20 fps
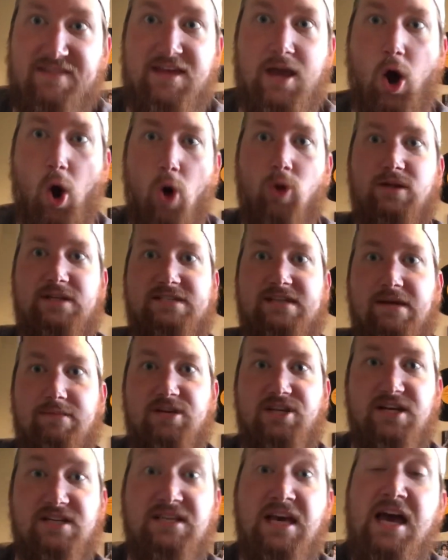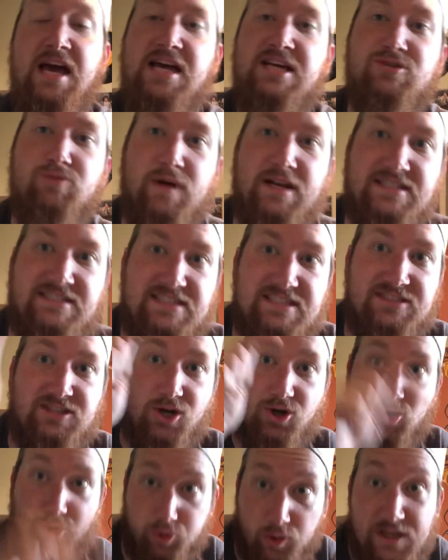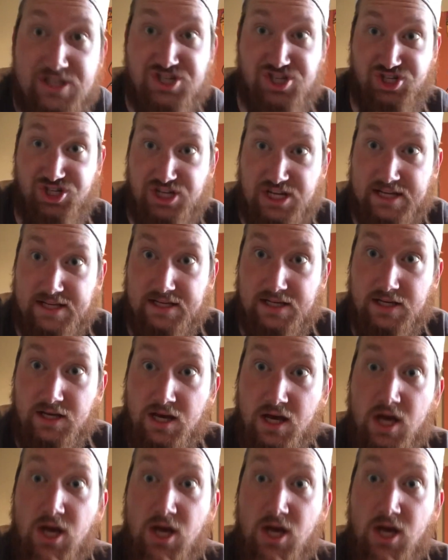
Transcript: The only time he does is when he sees a Christian